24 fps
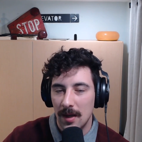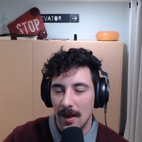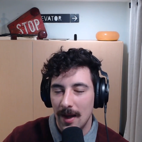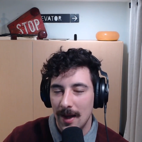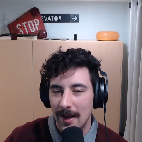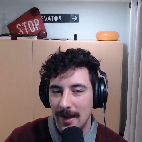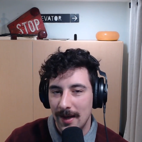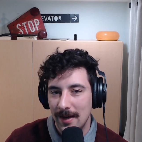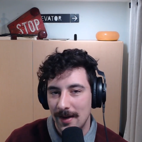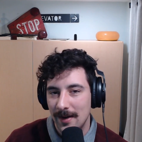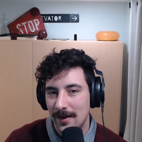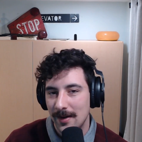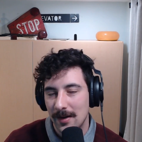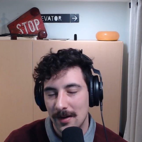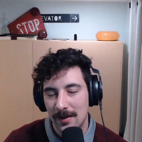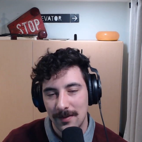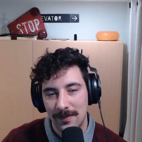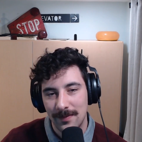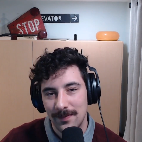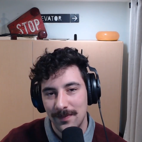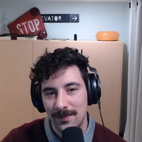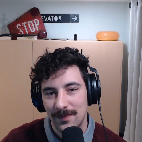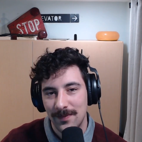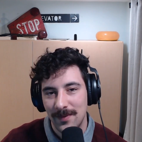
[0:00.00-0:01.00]
and
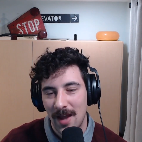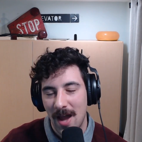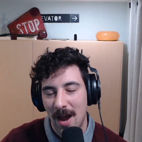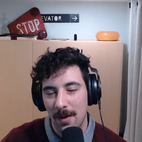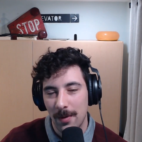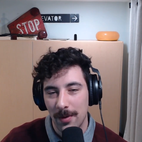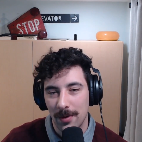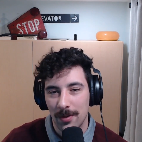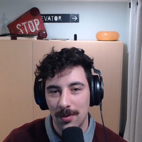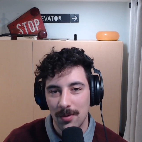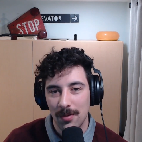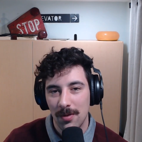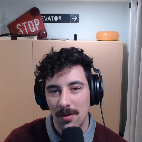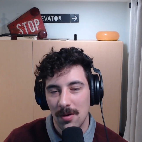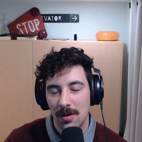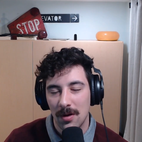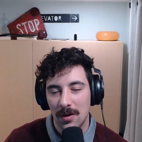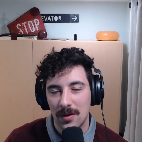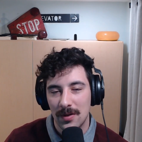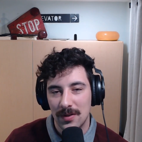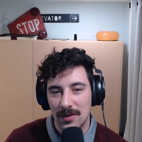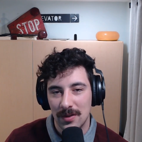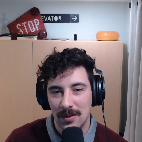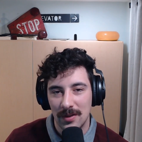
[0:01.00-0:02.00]
how it looks